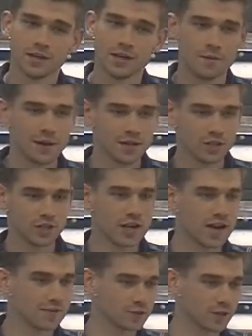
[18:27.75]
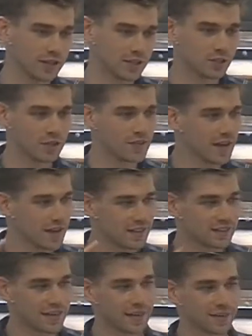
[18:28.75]
Imagine after I had done that
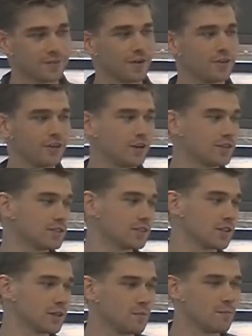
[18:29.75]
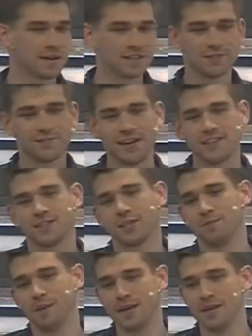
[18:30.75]
and Dad had found out, my defense
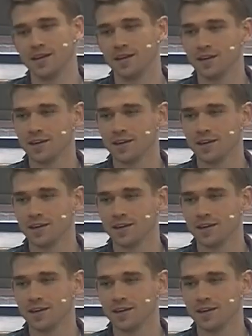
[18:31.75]
had been,